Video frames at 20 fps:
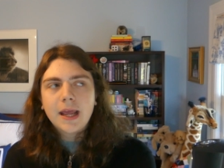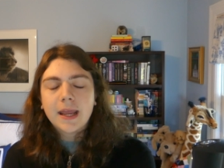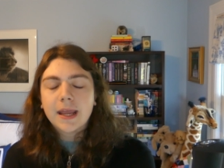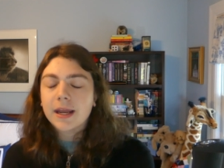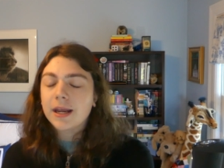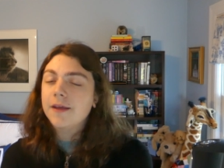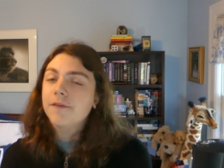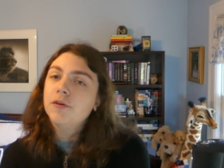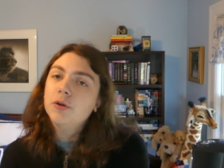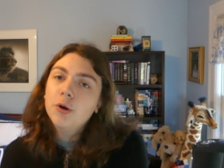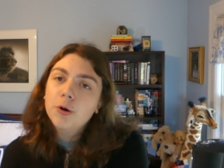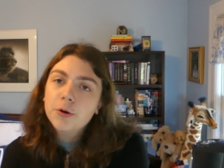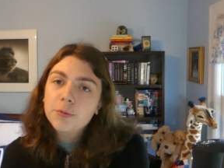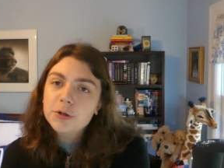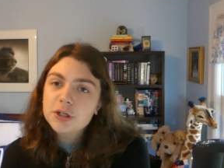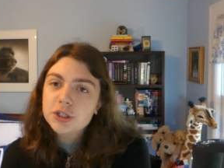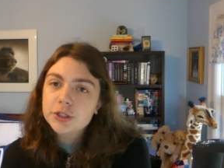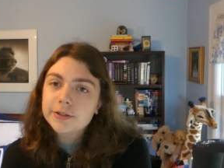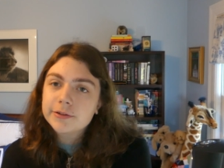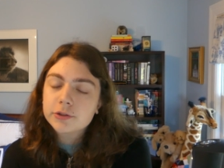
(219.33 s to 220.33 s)
and if you don't know
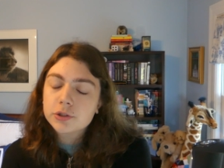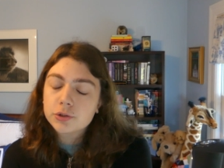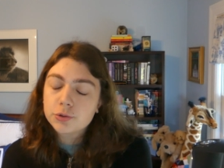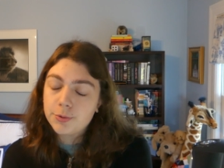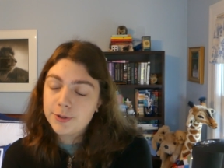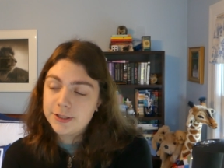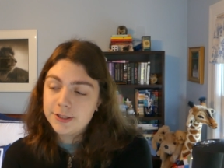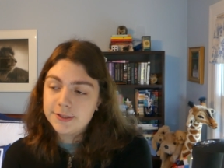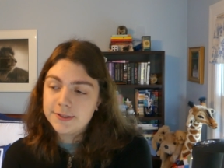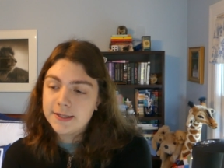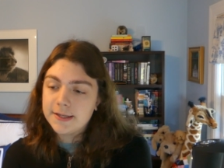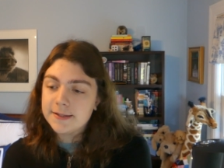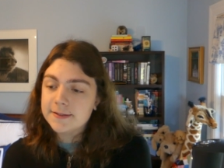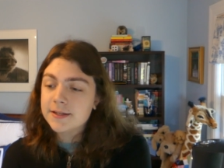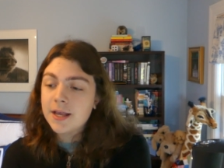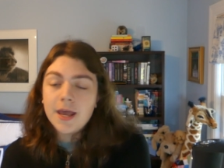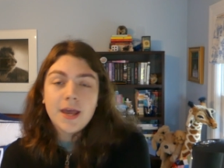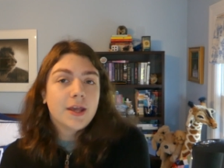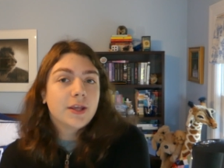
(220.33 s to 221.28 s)
what Twitches is,